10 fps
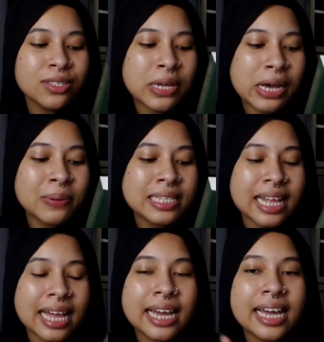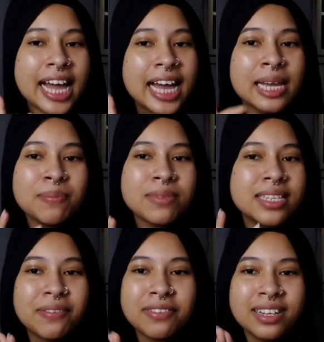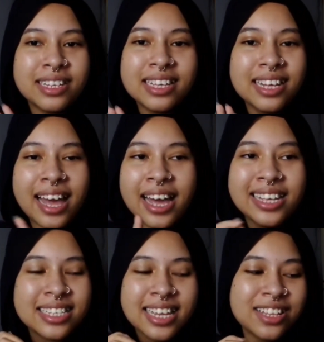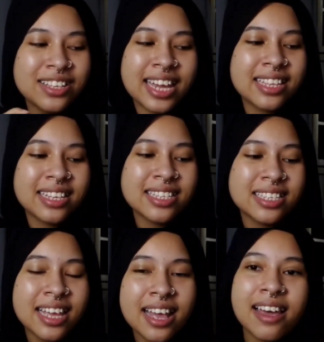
So I was like, I just had to get this.